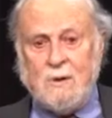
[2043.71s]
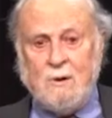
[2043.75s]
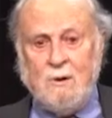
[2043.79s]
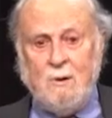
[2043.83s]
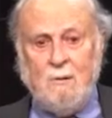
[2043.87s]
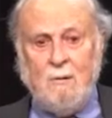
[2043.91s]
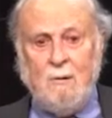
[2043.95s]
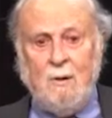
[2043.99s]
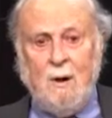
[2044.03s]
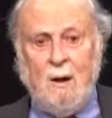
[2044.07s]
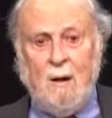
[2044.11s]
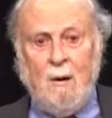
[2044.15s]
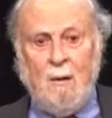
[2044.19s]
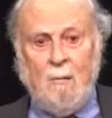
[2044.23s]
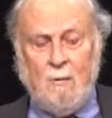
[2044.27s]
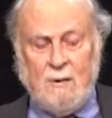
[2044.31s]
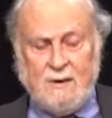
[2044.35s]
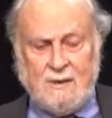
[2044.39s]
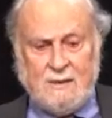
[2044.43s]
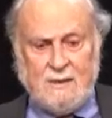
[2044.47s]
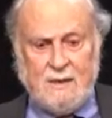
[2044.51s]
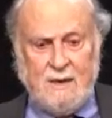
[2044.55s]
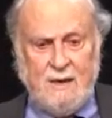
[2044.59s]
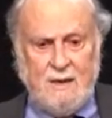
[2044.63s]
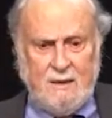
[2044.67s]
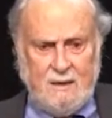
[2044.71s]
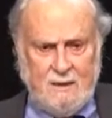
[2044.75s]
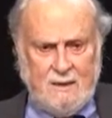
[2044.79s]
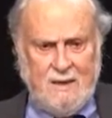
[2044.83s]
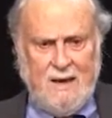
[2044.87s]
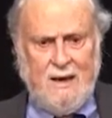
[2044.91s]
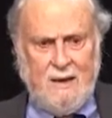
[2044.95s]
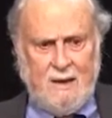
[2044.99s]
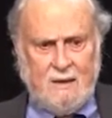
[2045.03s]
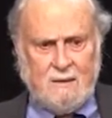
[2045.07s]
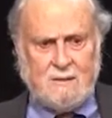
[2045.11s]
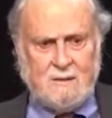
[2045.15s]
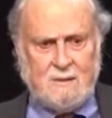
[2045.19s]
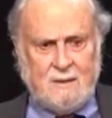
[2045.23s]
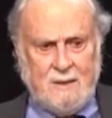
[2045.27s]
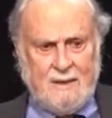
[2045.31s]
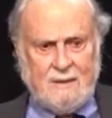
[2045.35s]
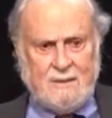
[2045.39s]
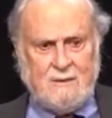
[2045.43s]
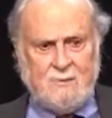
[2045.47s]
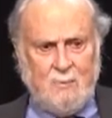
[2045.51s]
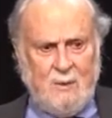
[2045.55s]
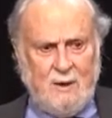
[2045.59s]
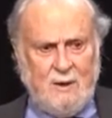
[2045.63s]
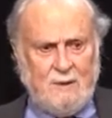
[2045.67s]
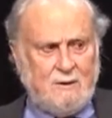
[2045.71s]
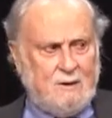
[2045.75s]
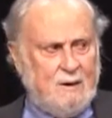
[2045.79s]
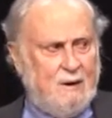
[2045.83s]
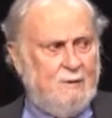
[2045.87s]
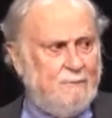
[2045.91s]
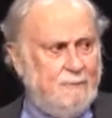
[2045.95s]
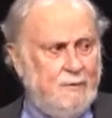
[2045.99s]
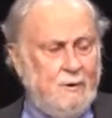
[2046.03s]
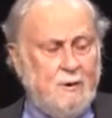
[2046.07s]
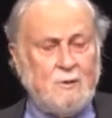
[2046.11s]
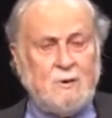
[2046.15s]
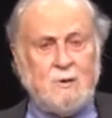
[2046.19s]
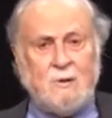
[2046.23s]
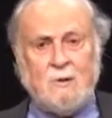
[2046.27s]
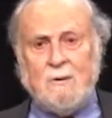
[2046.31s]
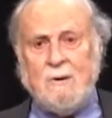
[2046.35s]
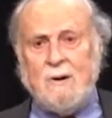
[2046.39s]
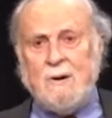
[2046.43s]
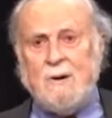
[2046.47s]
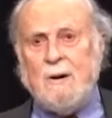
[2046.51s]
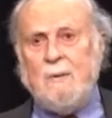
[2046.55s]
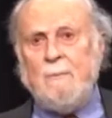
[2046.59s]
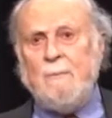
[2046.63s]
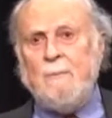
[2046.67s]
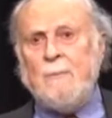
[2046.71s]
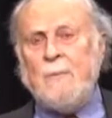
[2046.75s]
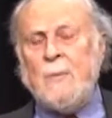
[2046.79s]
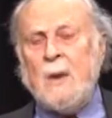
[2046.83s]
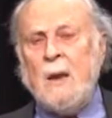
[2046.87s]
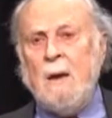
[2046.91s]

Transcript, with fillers: who would say, yes, let's be tough on crime,